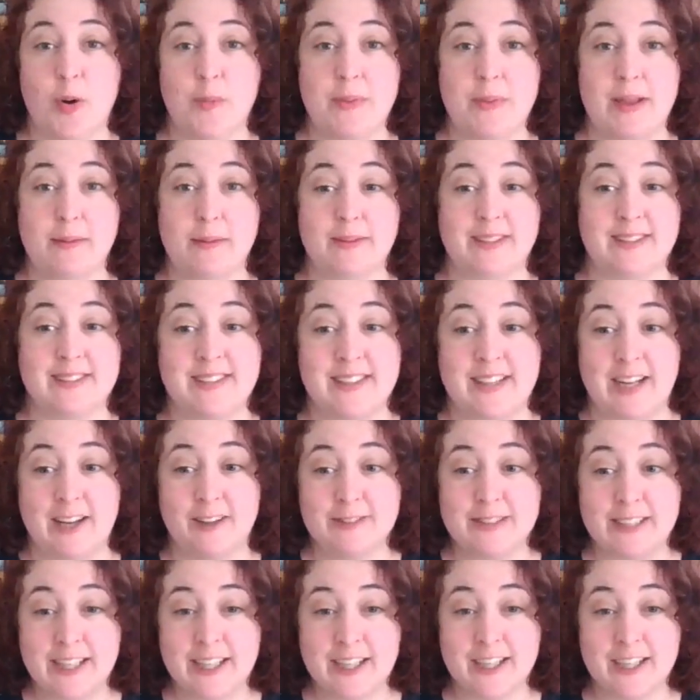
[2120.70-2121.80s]
be able to sit
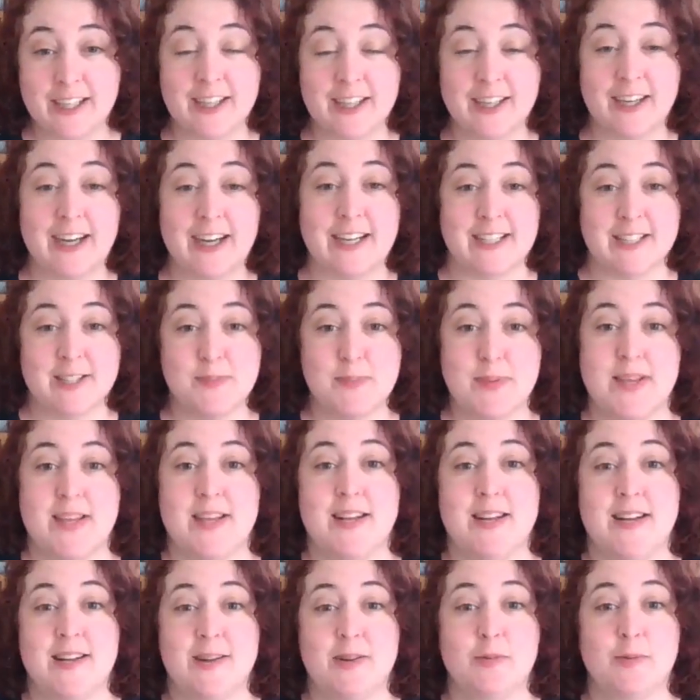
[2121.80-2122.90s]
out there and
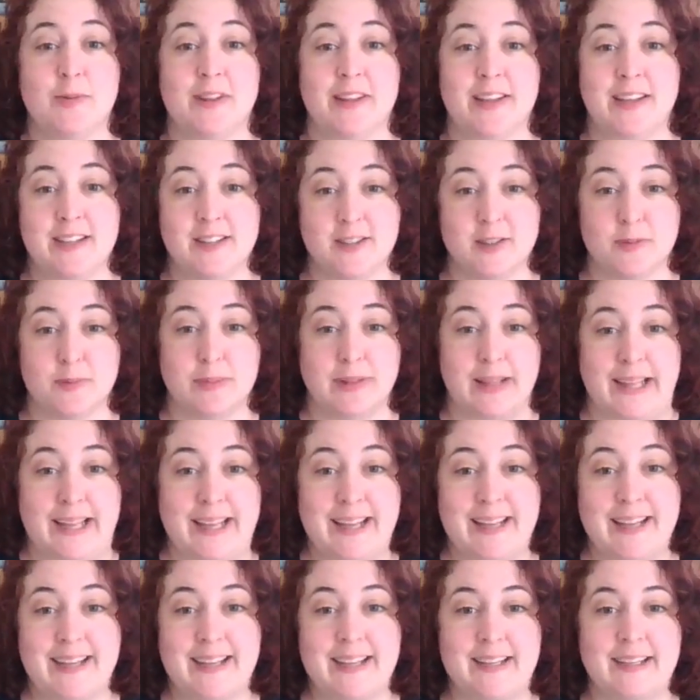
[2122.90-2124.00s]
spin while the kids are
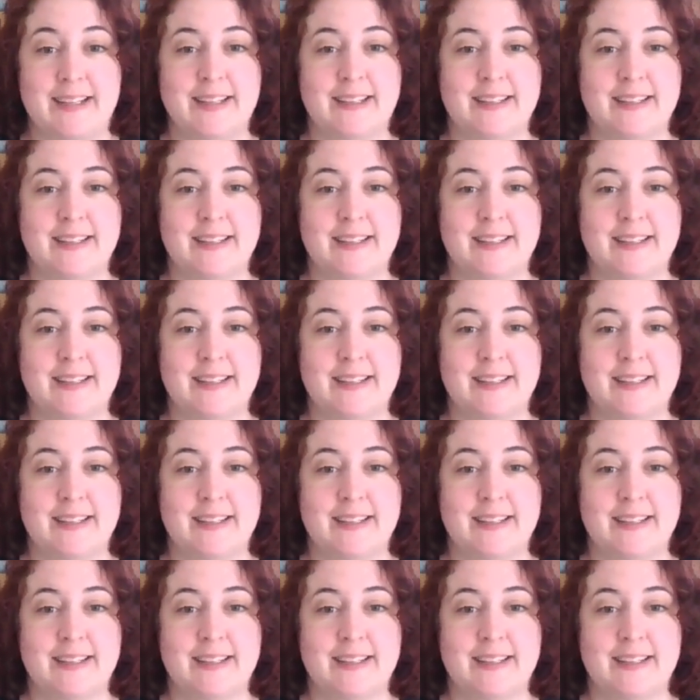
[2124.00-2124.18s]
playing.